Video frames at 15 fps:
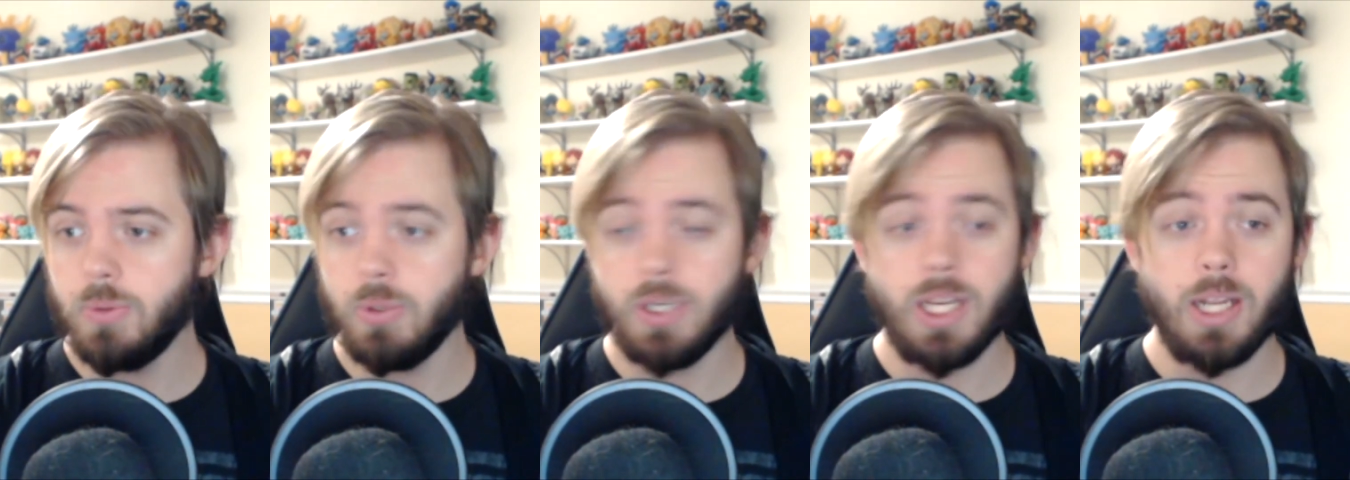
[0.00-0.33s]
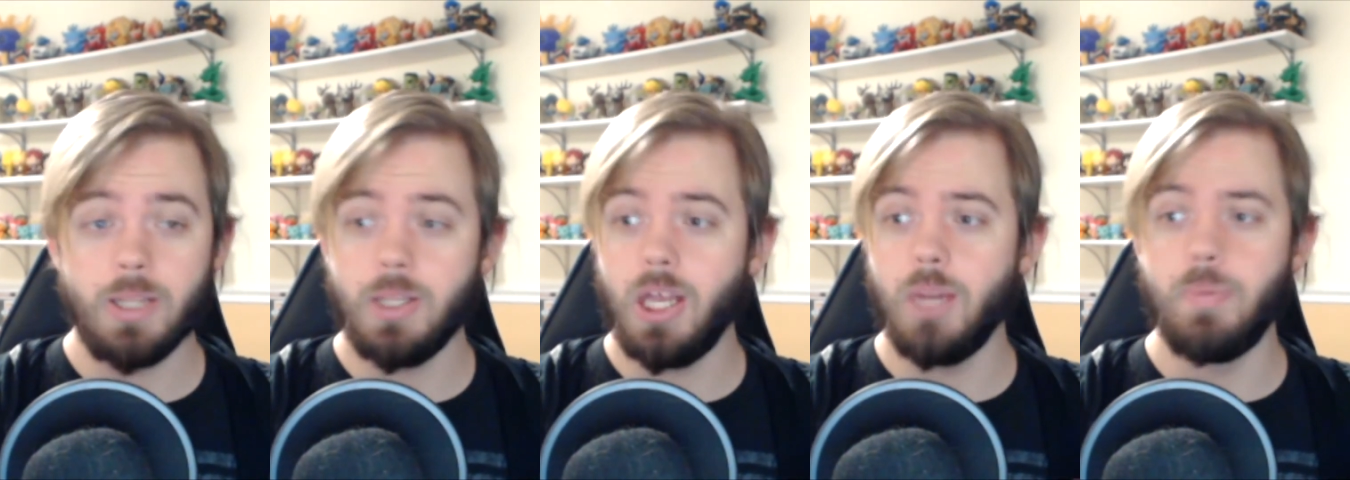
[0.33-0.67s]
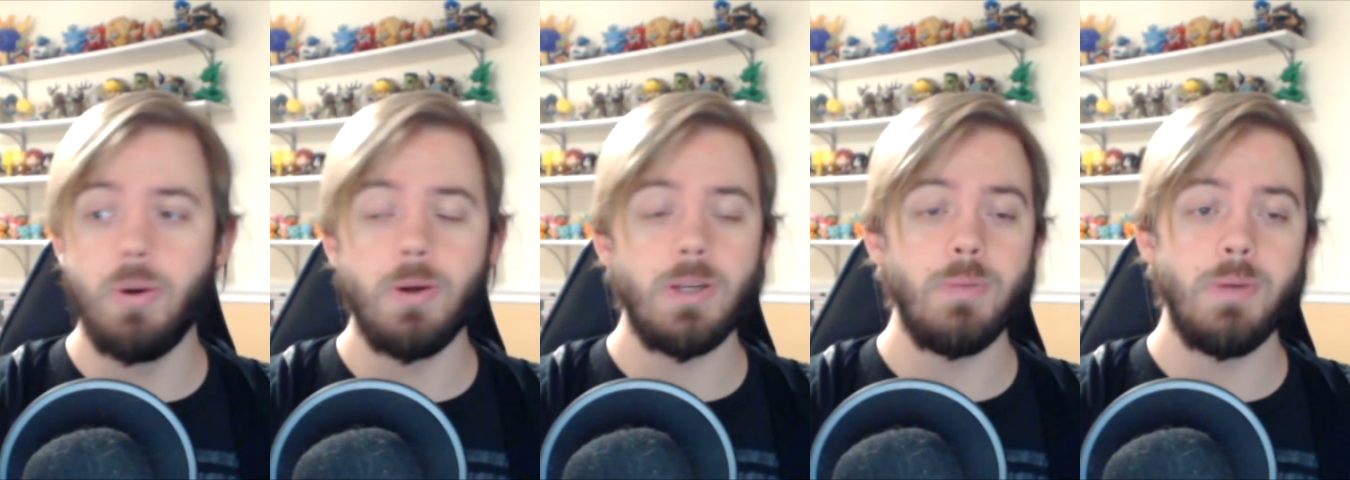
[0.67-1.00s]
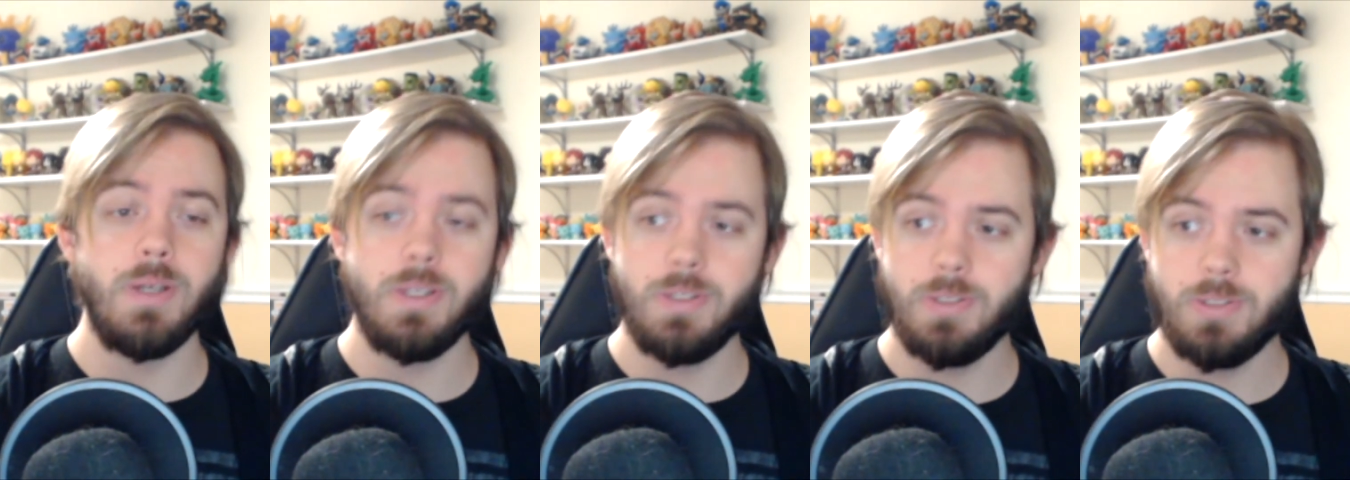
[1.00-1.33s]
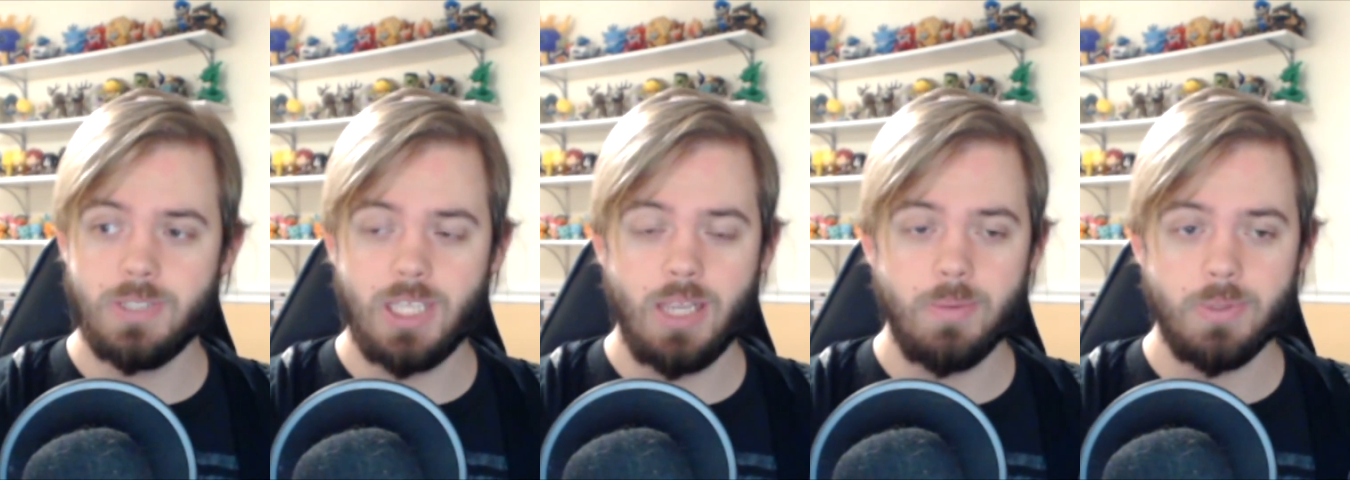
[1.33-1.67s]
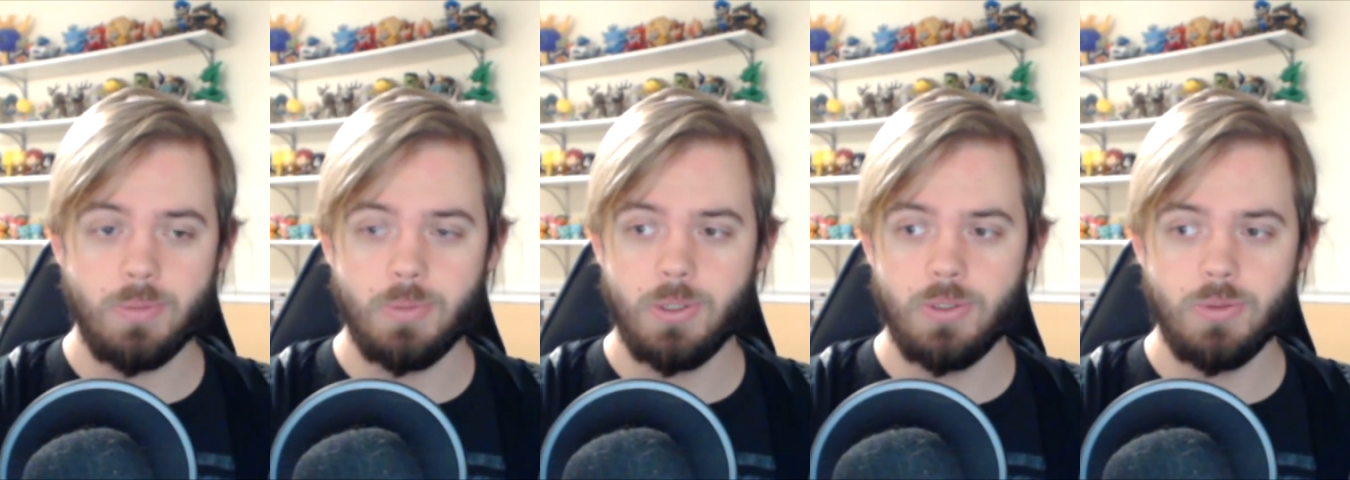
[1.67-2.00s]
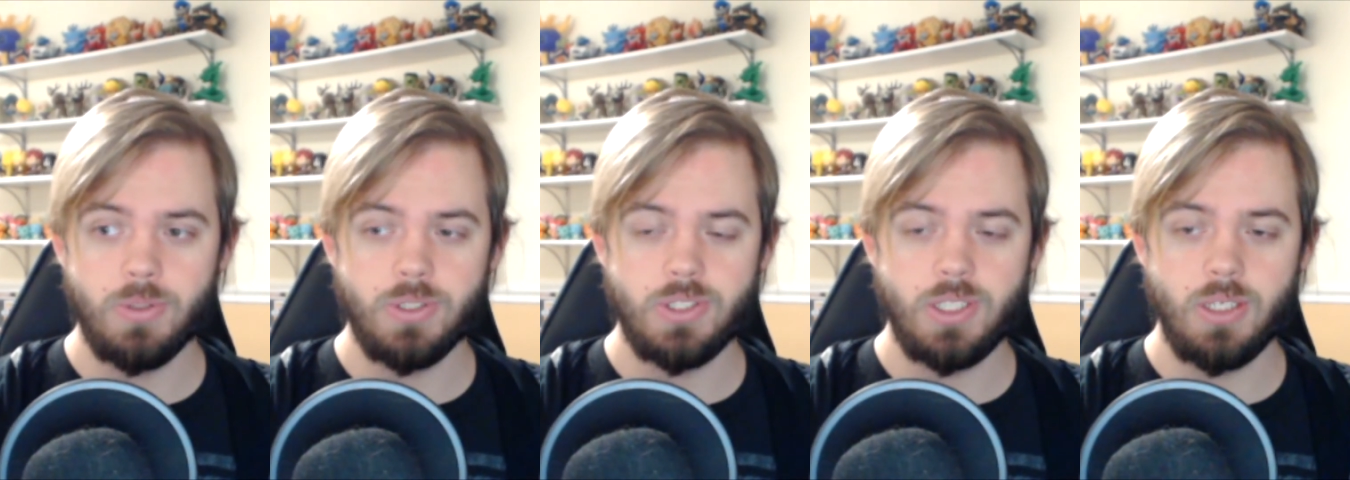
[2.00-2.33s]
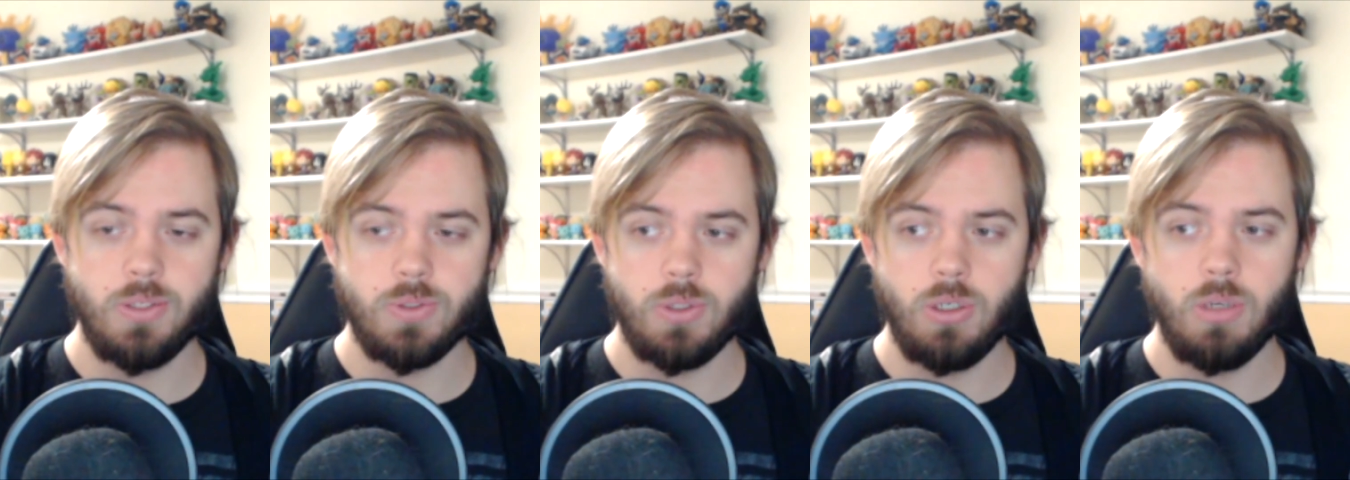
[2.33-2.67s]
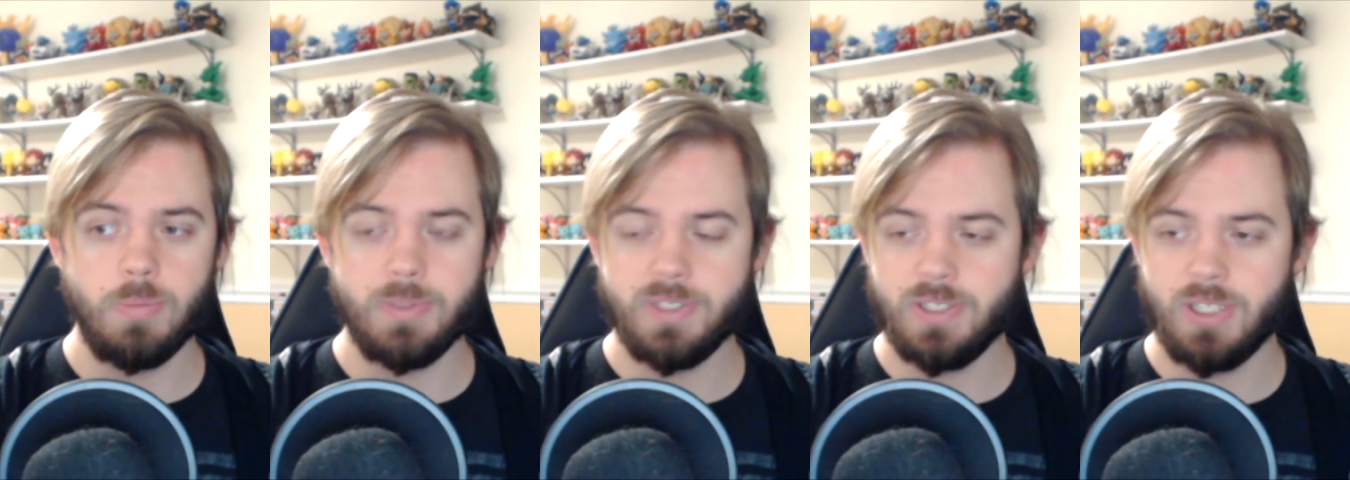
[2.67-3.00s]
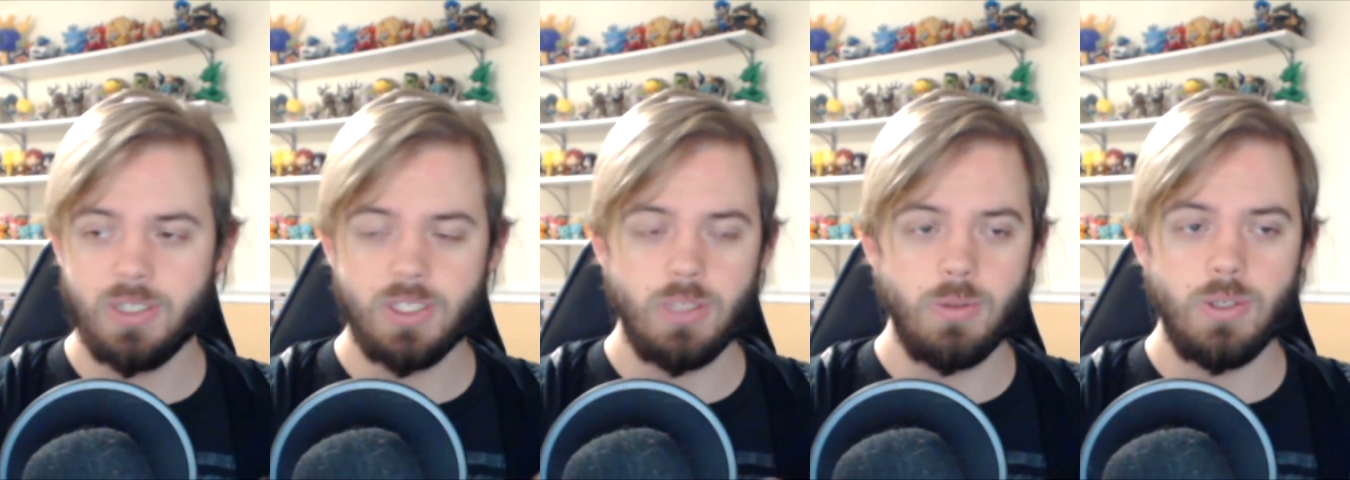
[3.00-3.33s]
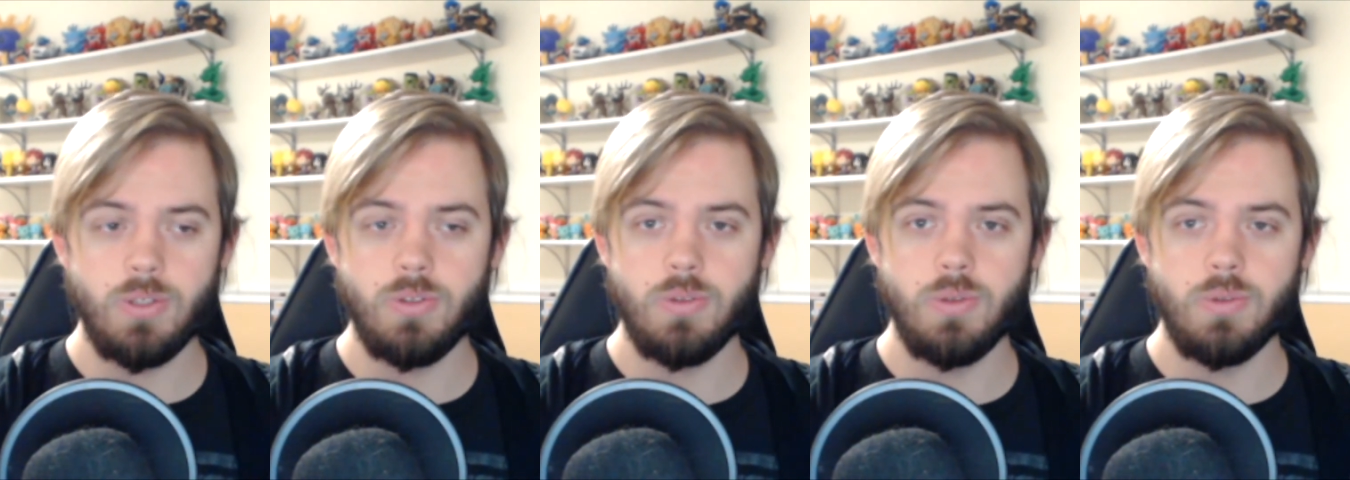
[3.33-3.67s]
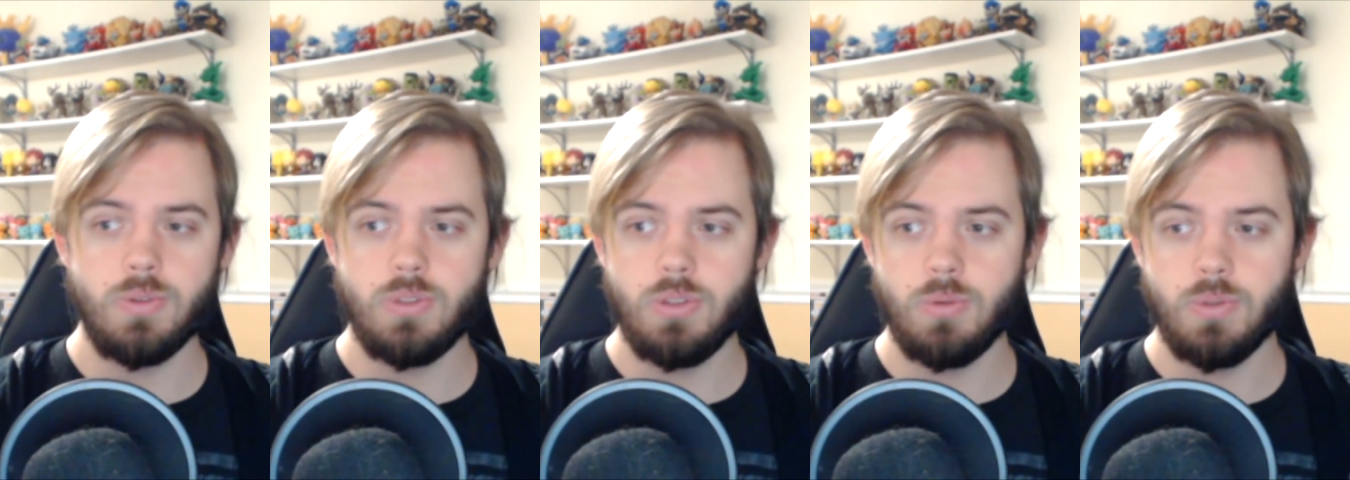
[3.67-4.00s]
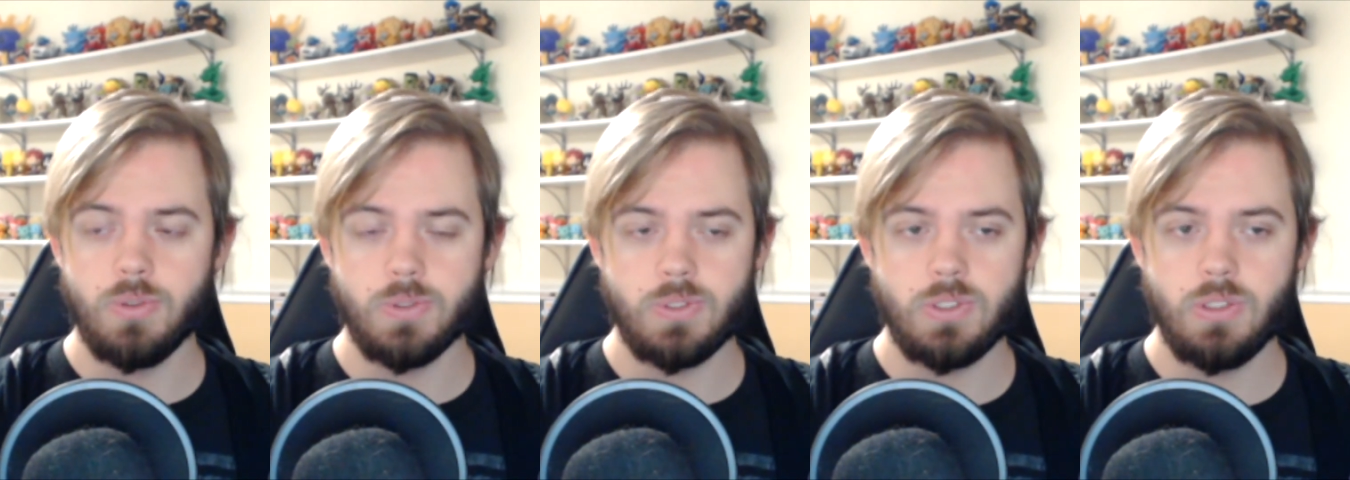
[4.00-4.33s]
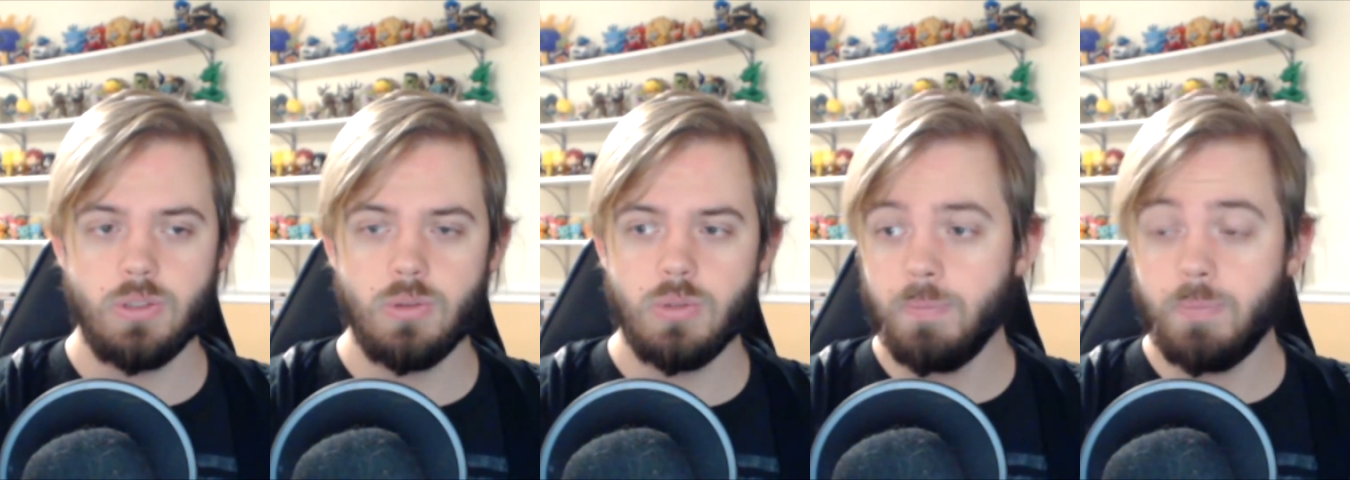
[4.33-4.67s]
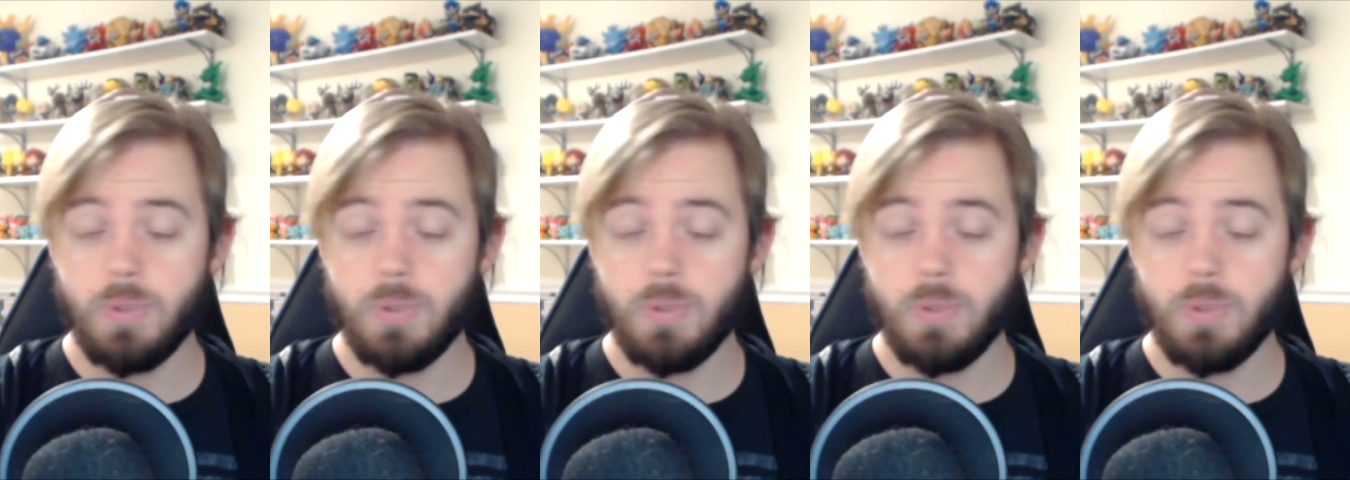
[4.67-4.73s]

So I got a lot of Pokemon games I want to do on the channel, so I hope I'll get around to doing those soon.